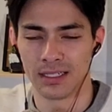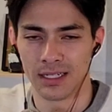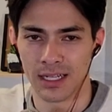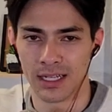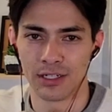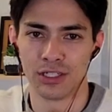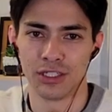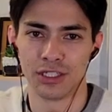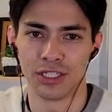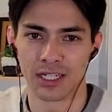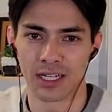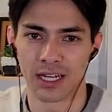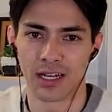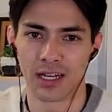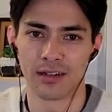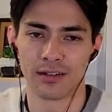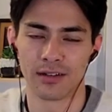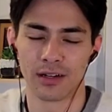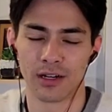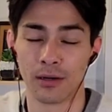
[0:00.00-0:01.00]
and energy
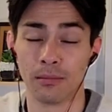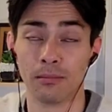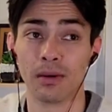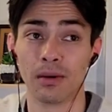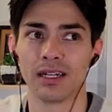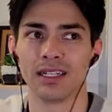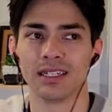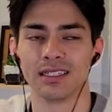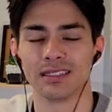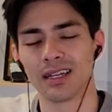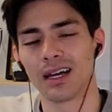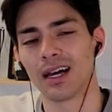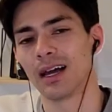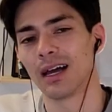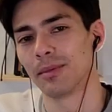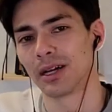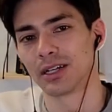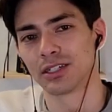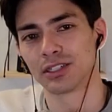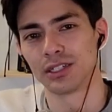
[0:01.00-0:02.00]
money and
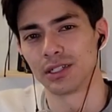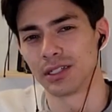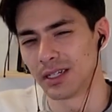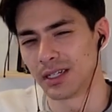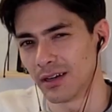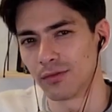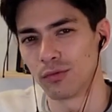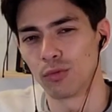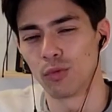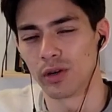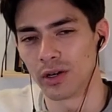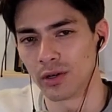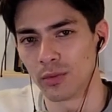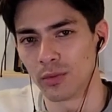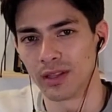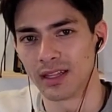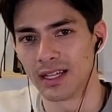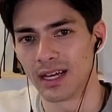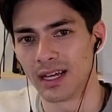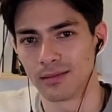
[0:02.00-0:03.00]
time actually kind of work
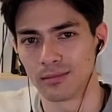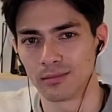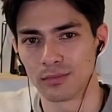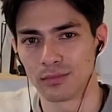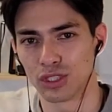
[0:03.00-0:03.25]
with that